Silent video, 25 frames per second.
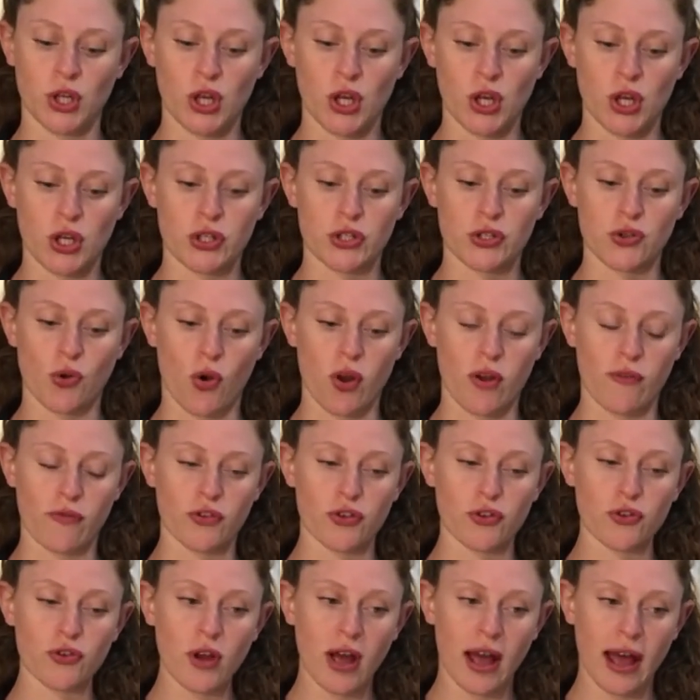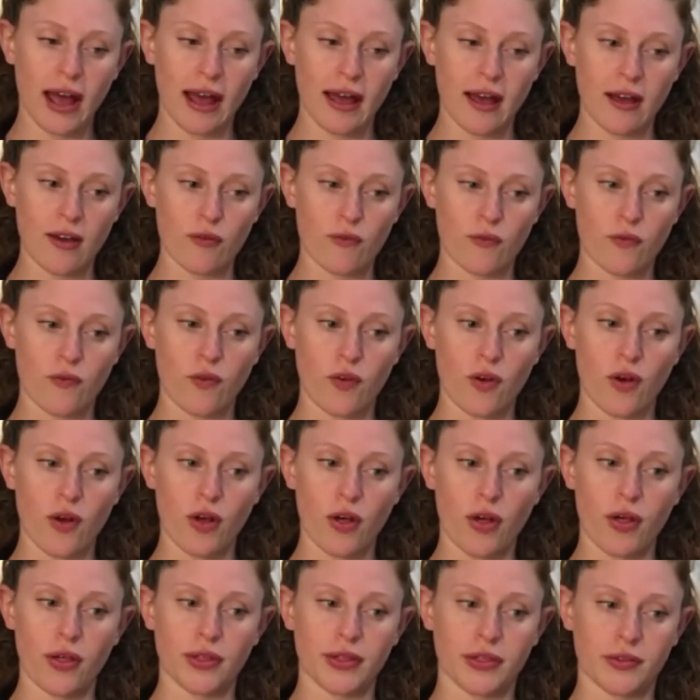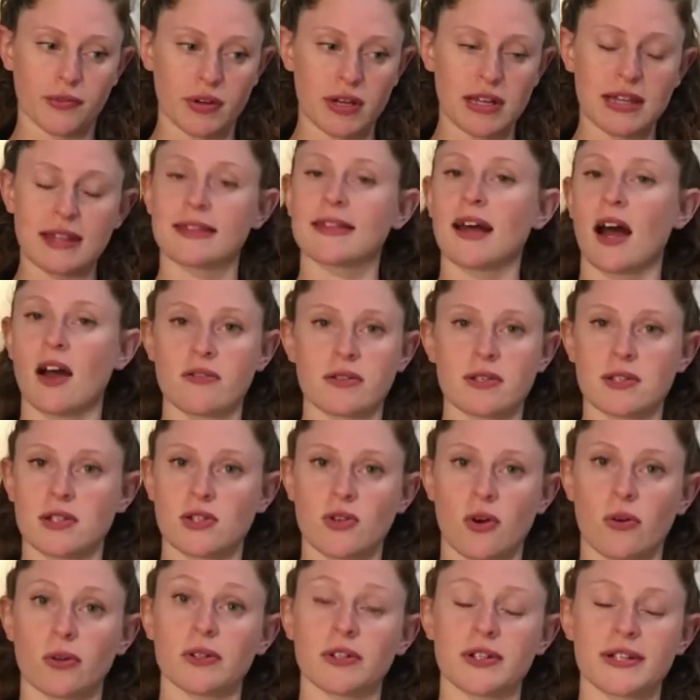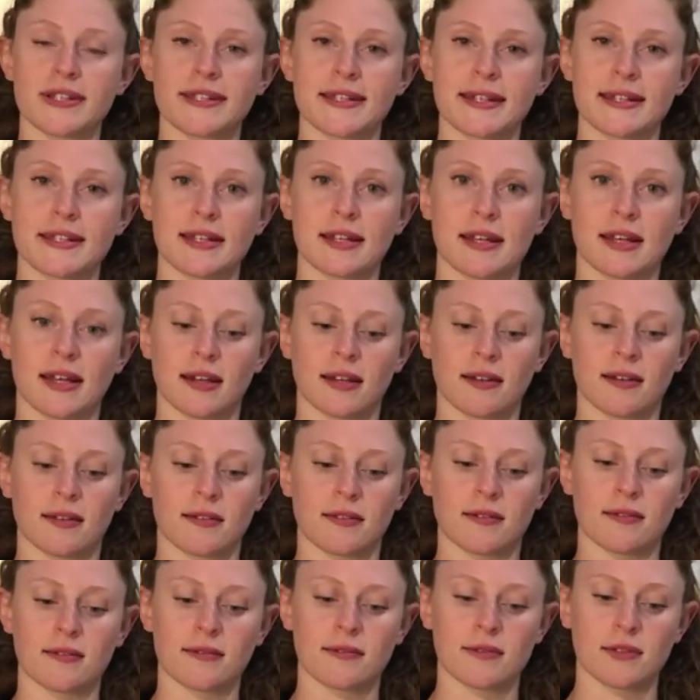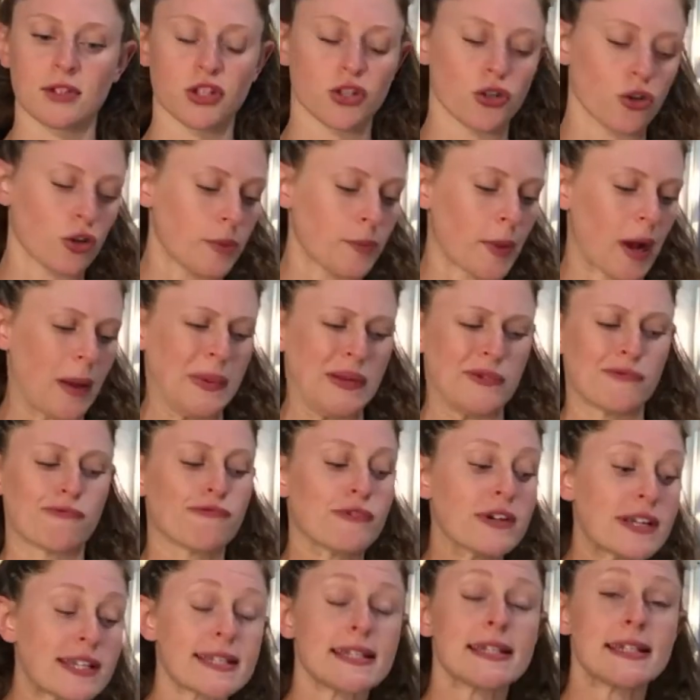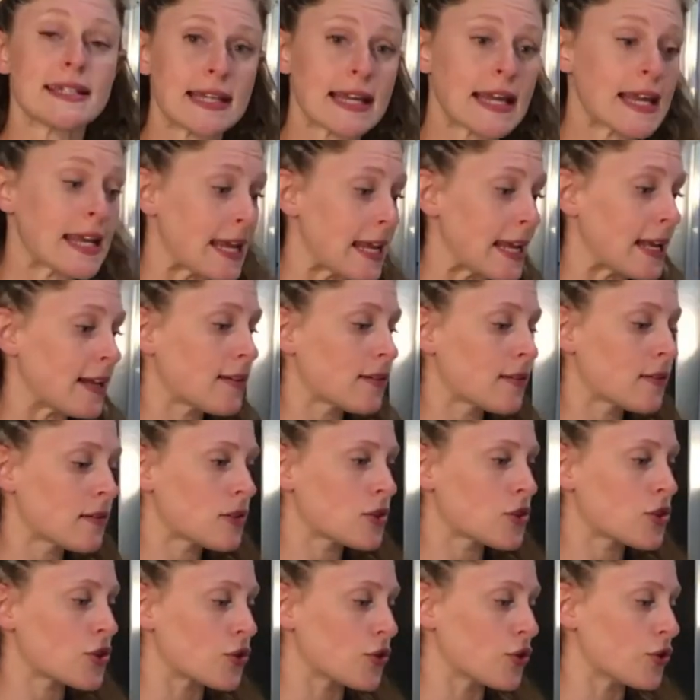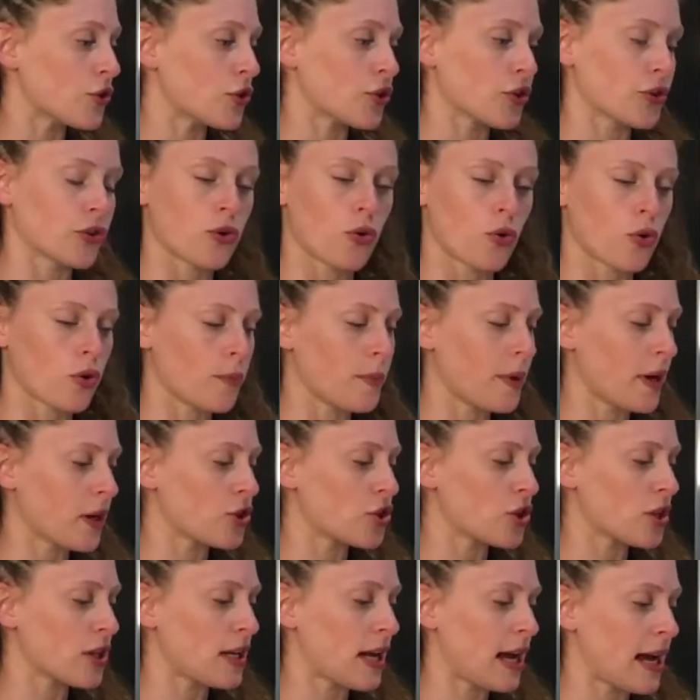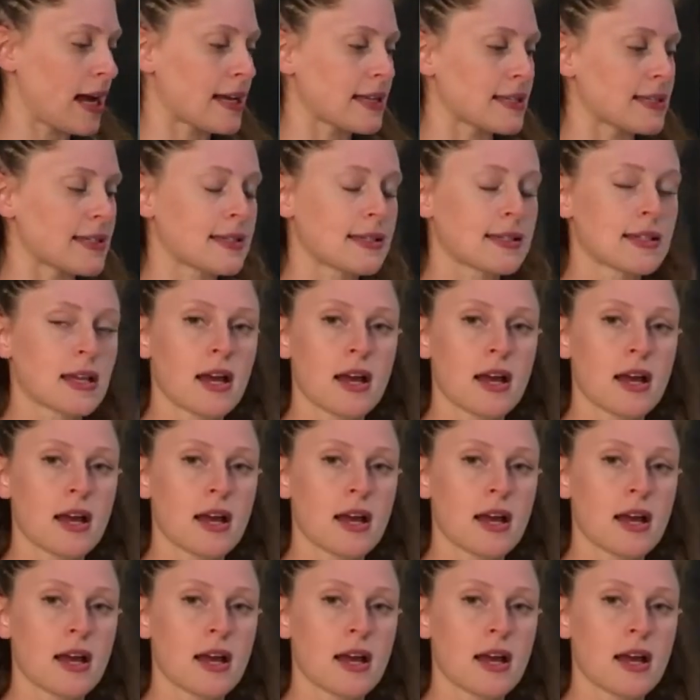So if you have $3,000 sitting, you know, it might be written in to your core budget as